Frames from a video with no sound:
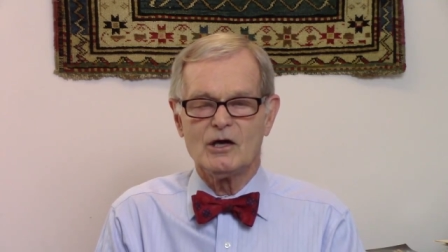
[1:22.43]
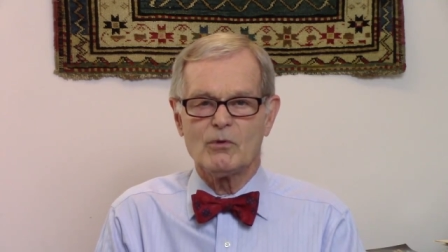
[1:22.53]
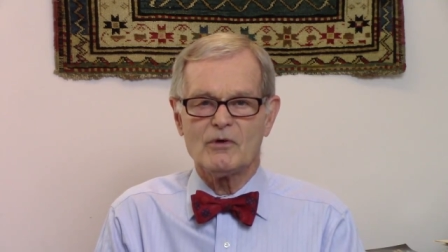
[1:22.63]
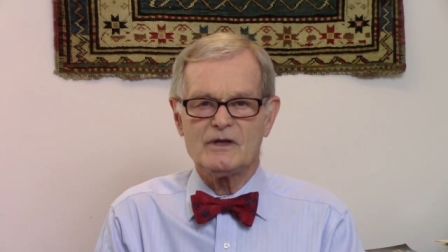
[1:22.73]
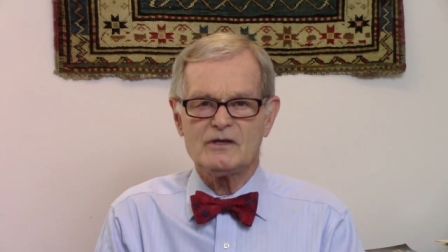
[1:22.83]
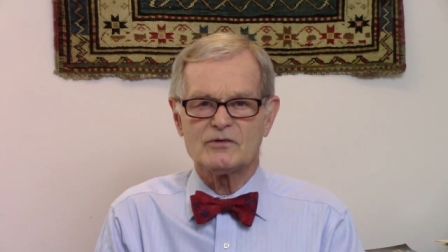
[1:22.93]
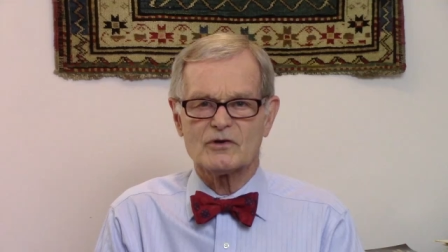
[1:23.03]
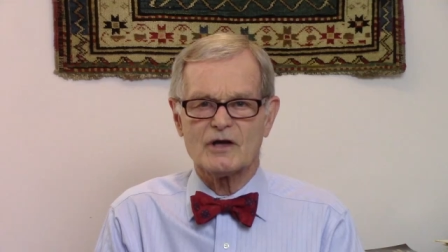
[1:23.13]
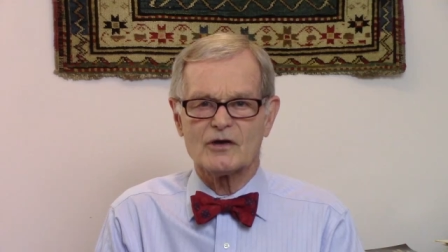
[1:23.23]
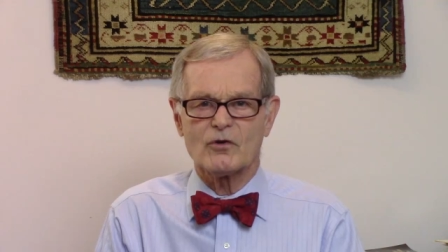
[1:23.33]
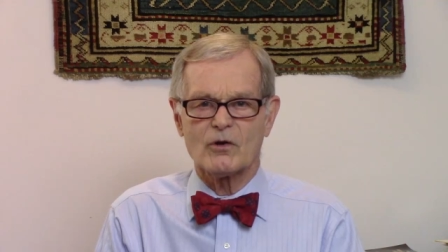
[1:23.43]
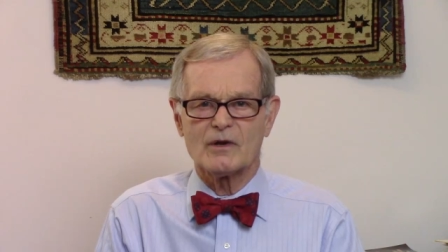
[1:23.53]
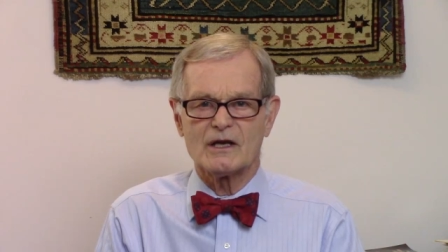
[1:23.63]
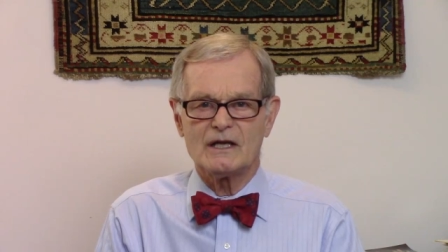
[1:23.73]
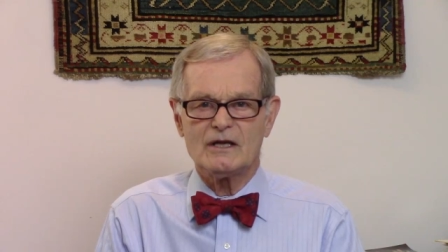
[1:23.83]
Well, these are not normally
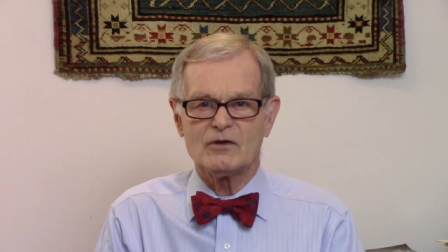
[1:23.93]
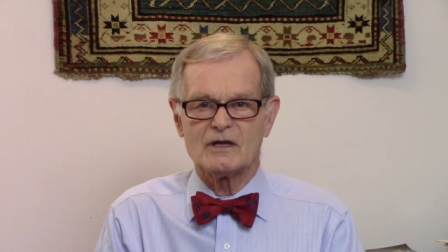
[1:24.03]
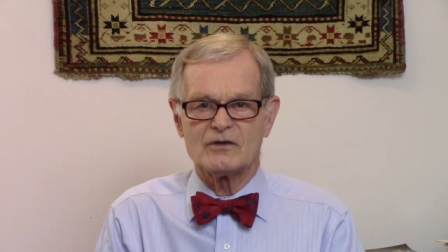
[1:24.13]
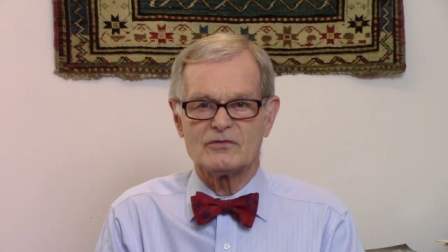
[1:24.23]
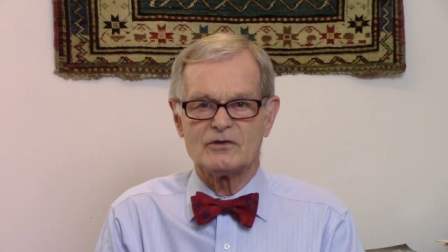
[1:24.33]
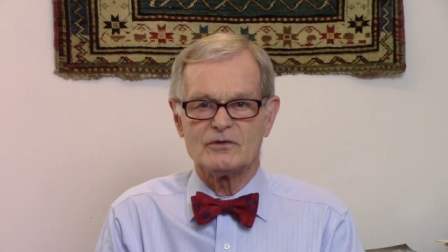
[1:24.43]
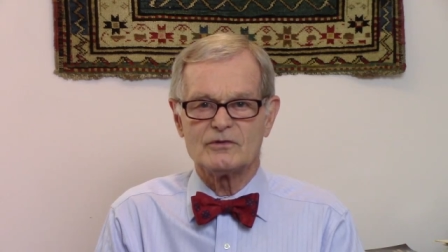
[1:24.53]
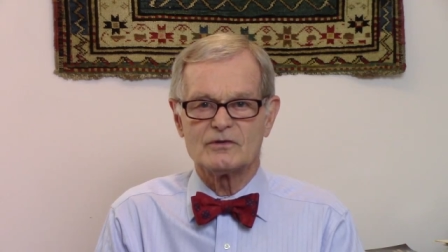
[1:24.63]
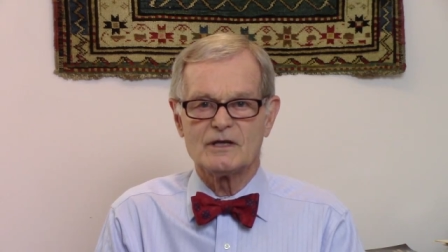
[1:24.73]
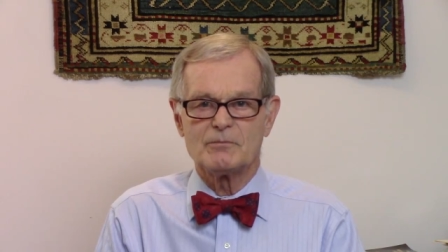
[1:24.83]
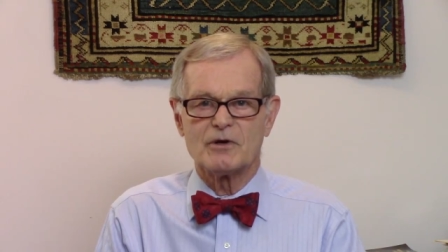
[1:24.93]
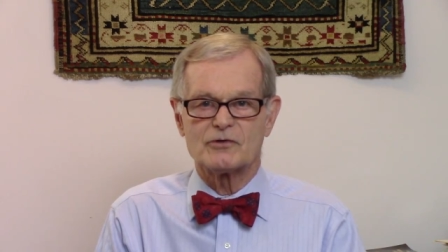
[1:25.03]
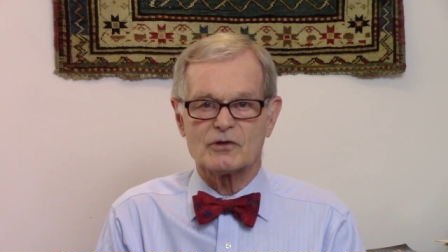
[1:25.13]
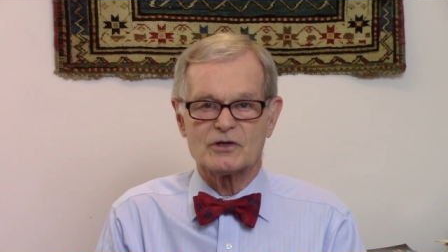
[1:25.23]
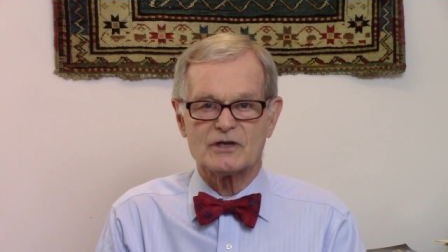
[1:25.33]
legal issues, but
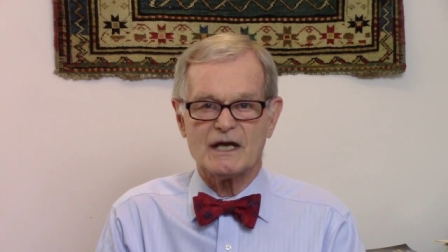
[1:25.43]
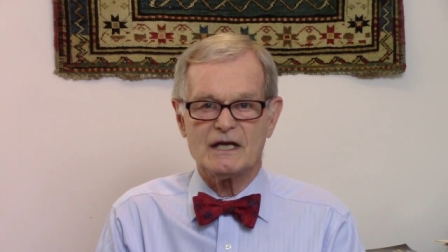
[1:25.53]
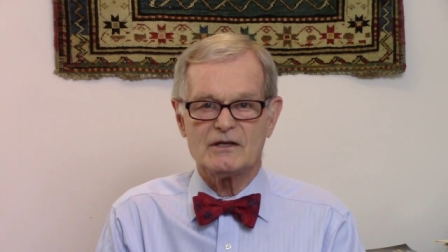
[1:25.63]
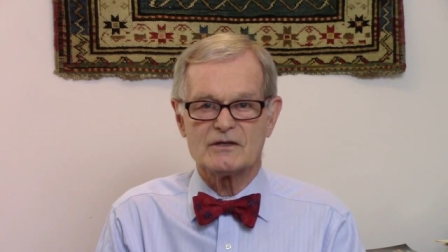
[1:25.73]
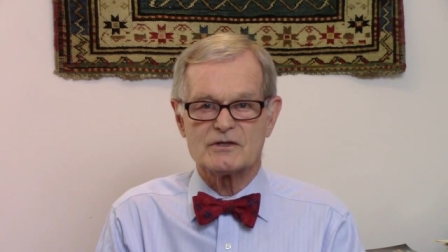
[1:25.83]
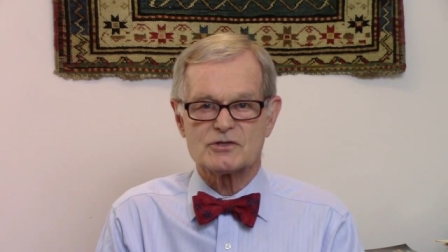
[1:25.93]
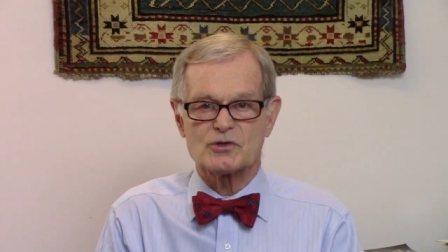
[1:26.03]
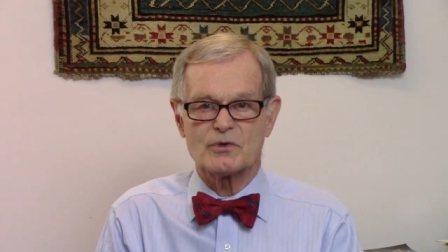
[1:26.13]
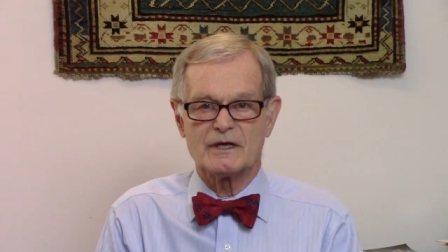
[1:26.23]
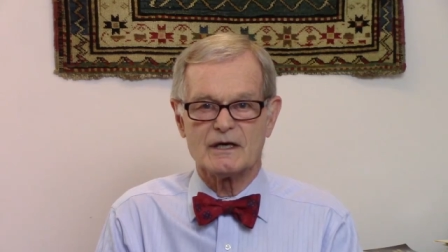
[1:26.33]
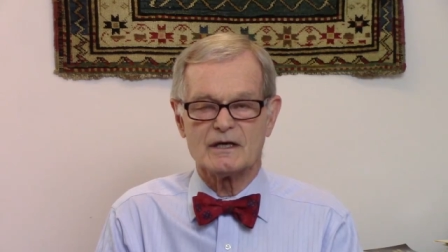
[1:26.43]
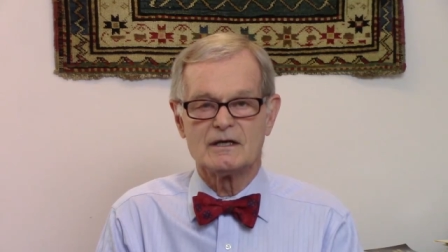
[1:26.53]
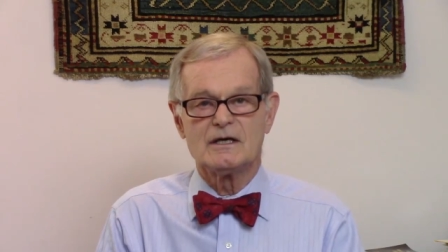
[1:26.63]
they're contained in the Sharia.